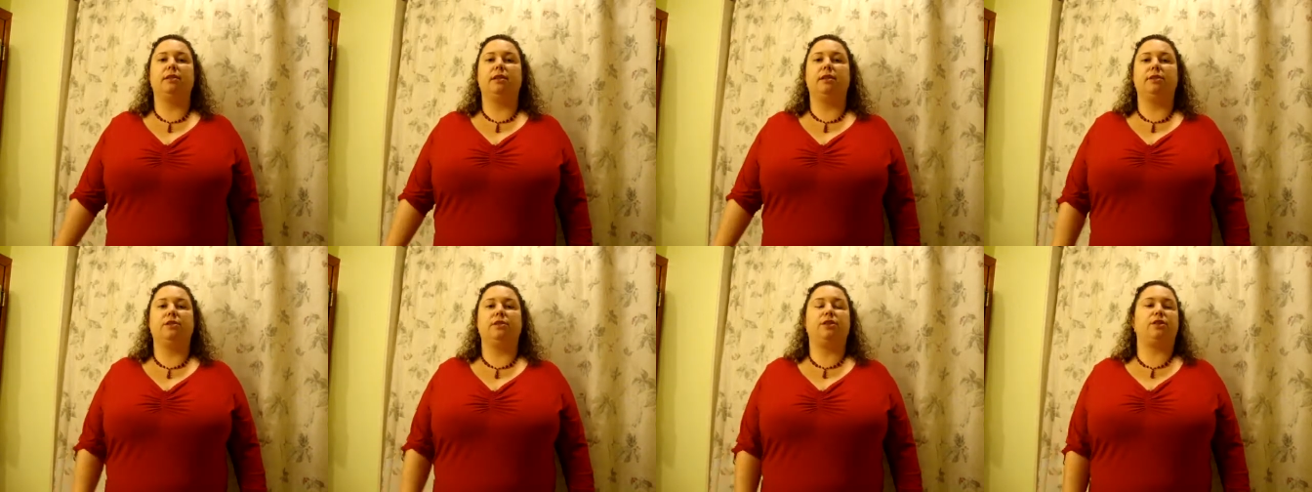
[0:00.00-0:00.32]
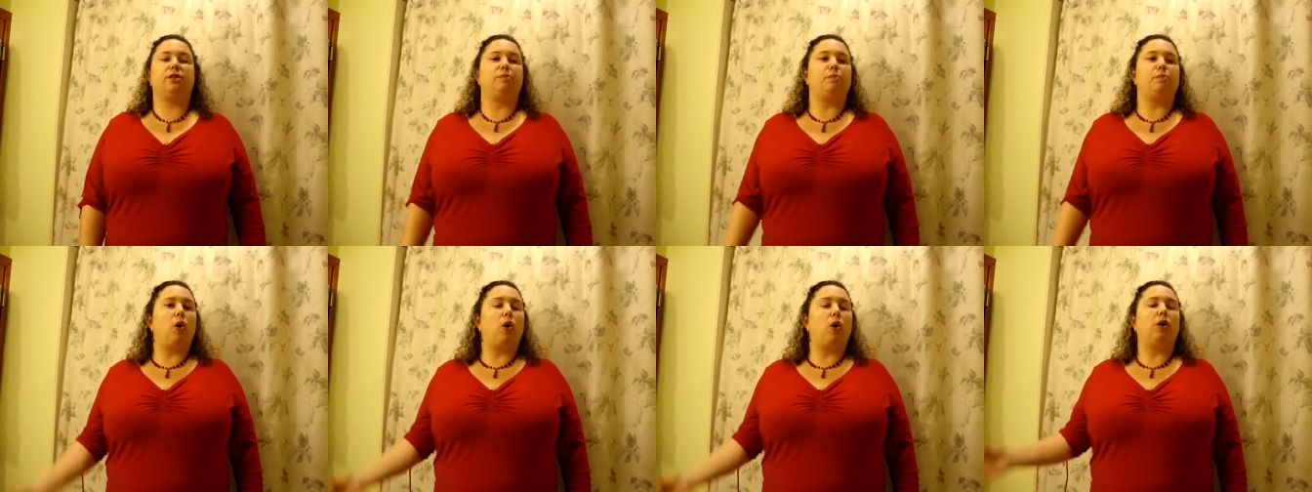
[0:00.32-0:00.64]

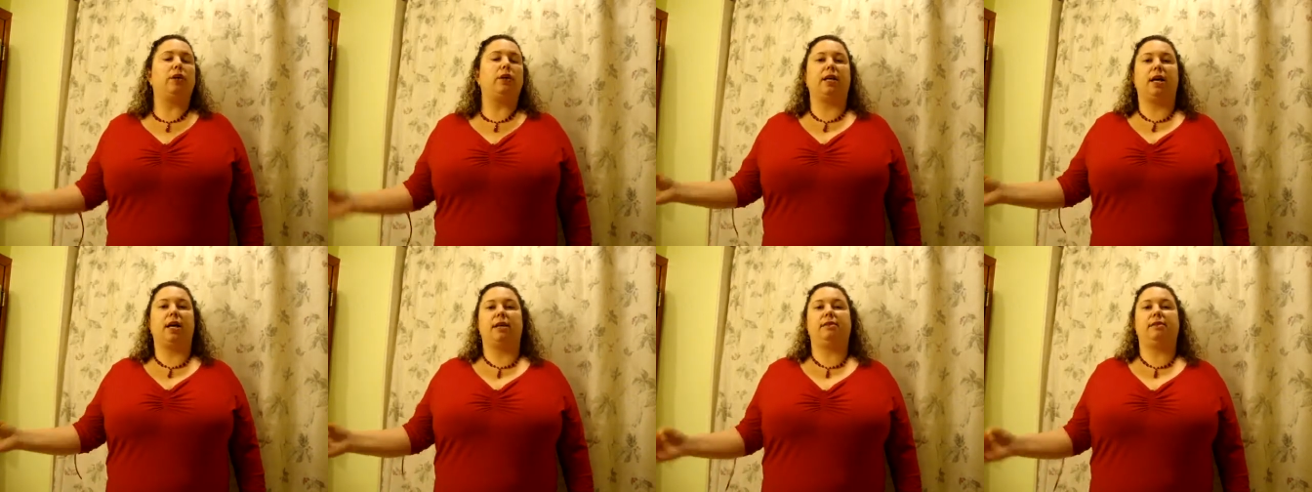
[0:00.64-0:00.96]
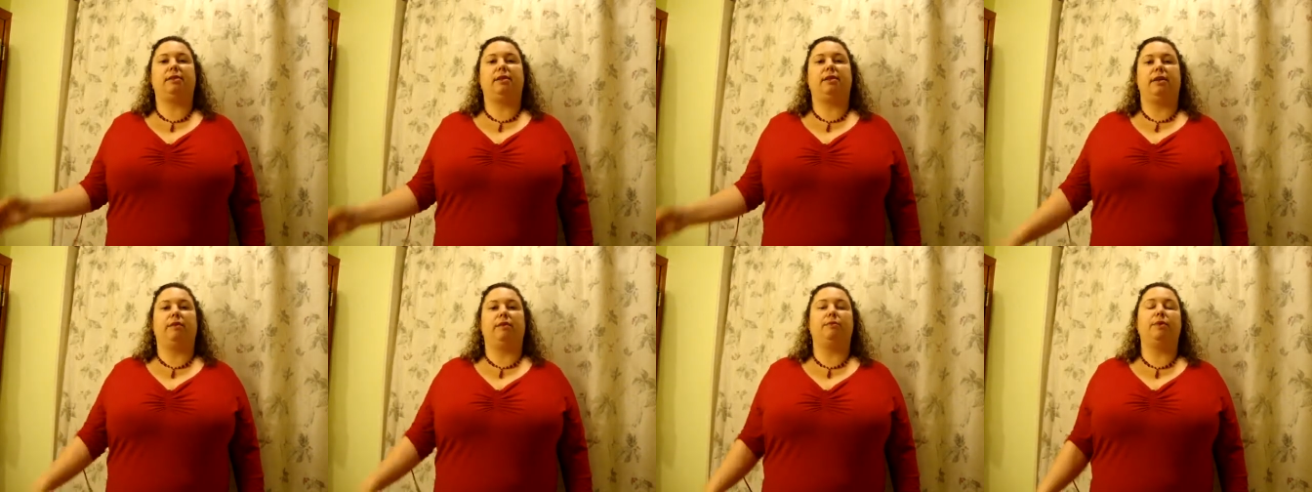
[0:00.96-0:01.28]
small
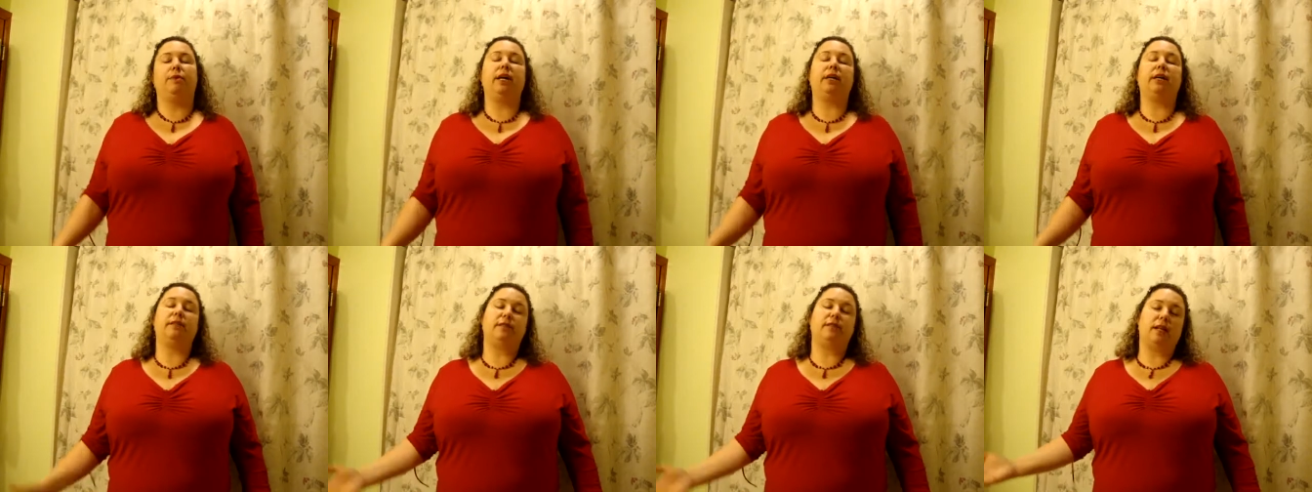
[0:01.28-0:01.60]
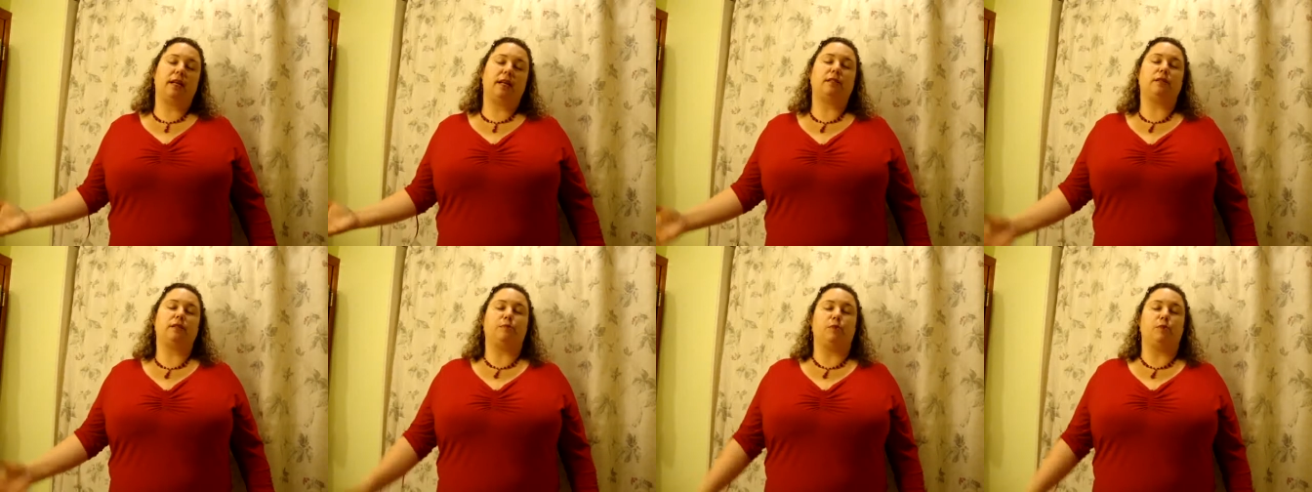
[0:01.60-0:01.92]
non-scale, well, it's
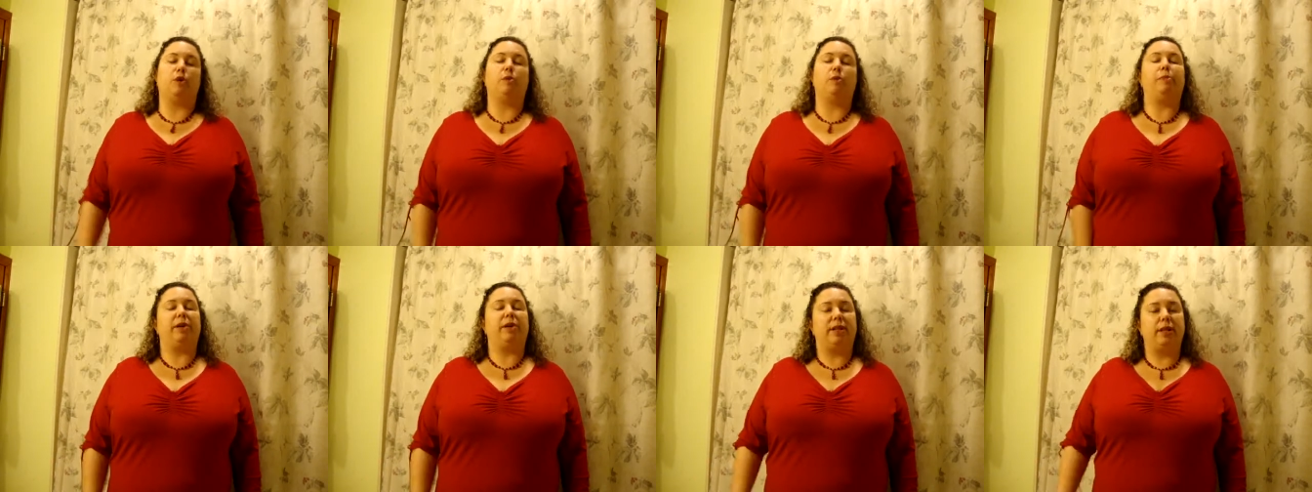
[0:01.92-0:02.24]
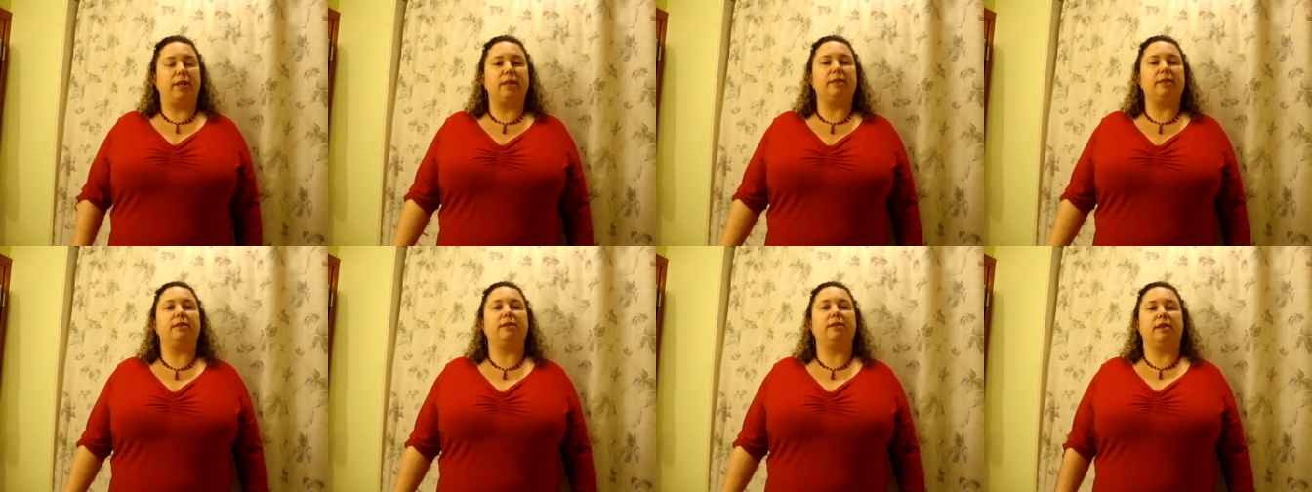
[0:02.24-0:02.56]
not small, but
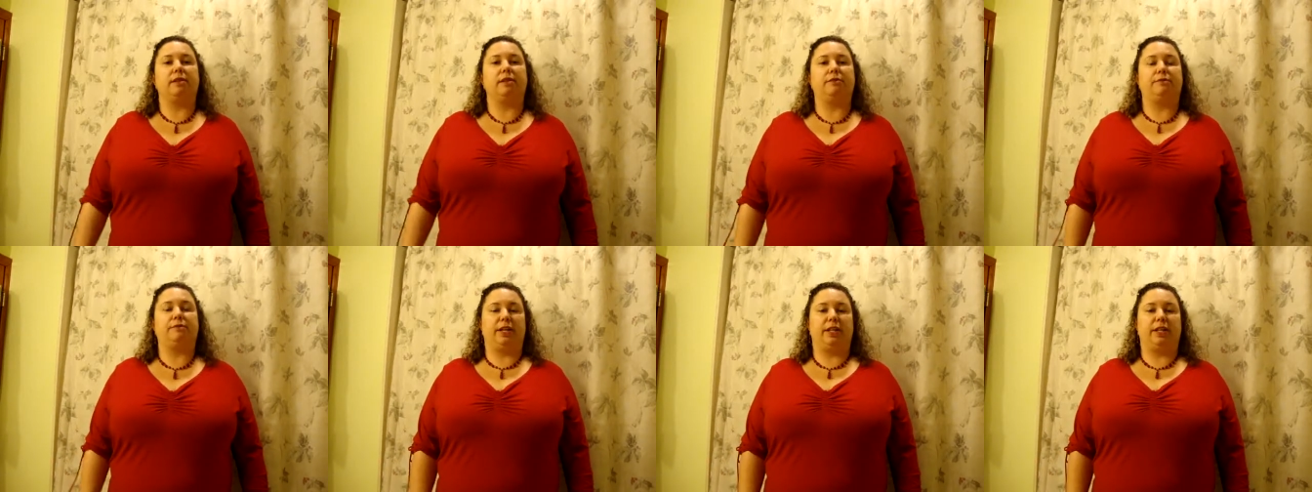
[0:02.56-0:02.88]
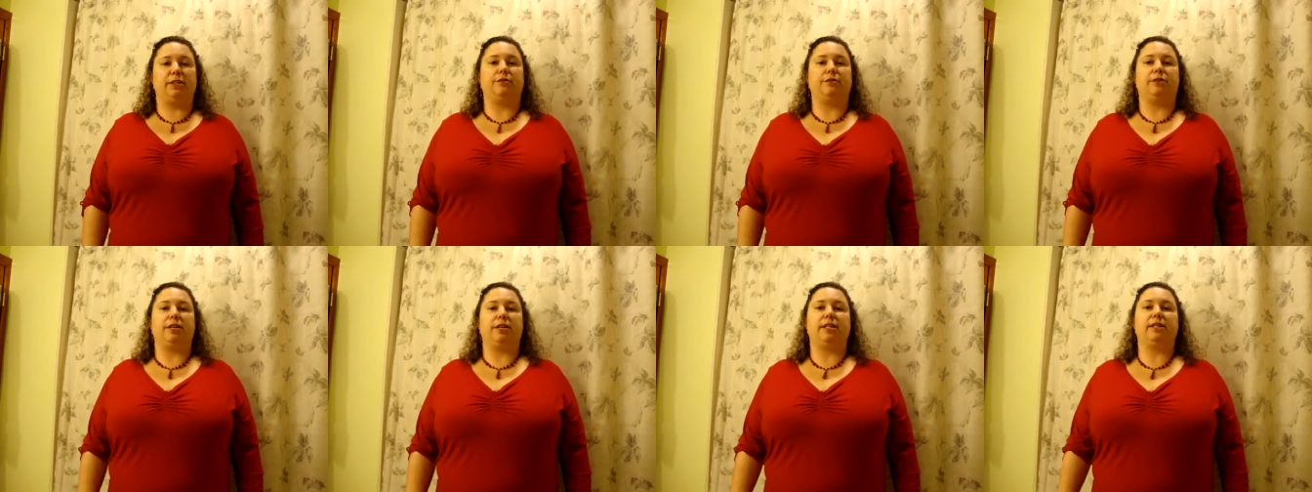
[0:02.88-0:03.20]
non-scale
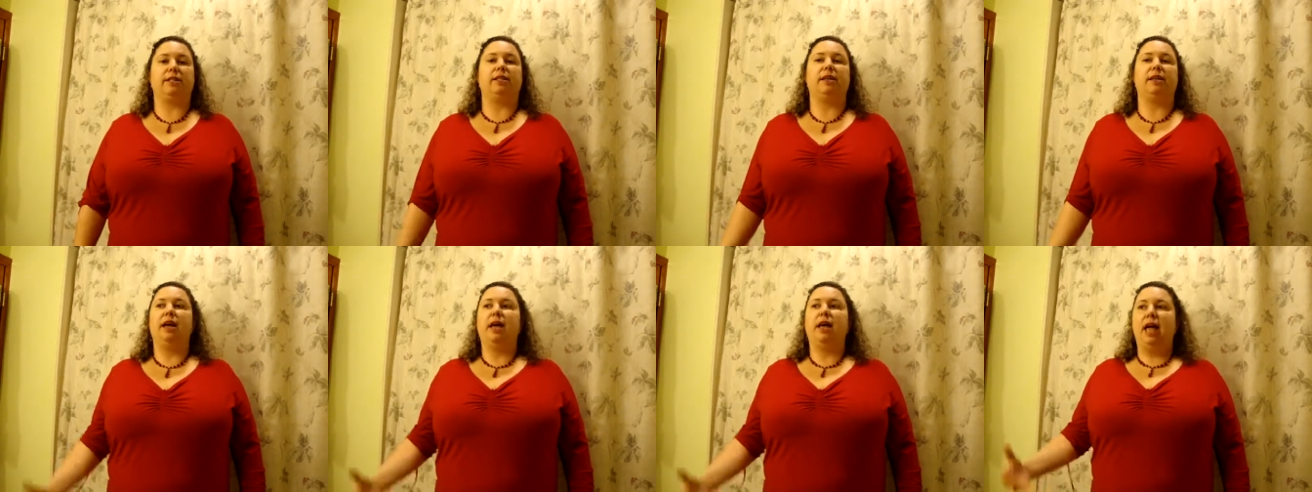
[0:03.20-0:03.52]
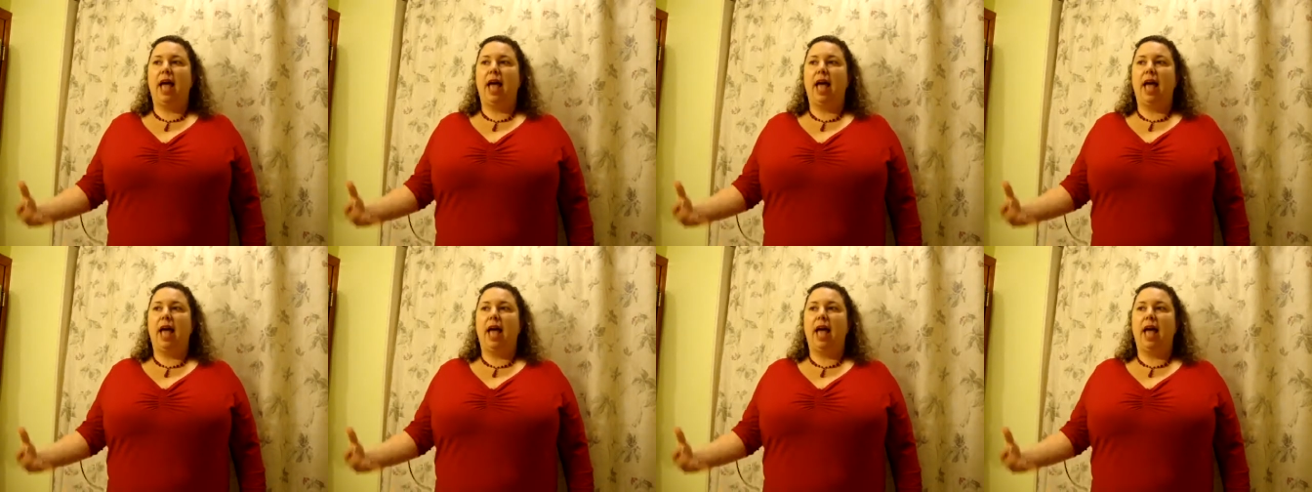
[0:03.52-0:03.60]
victories